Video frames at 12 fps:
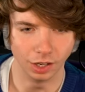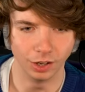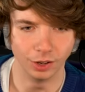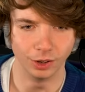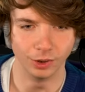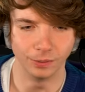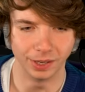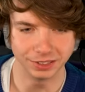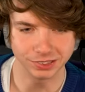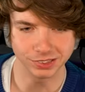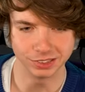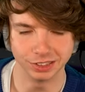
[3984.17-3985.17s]
Oh,
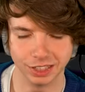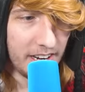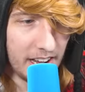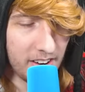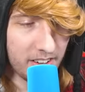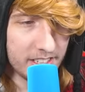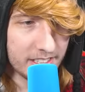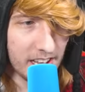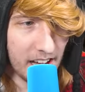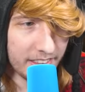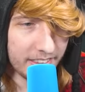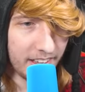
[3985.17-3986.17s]
and I so see. now yeah, yeah, he's yeah,
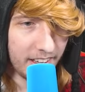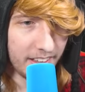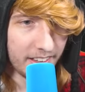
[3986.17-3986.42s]
got the,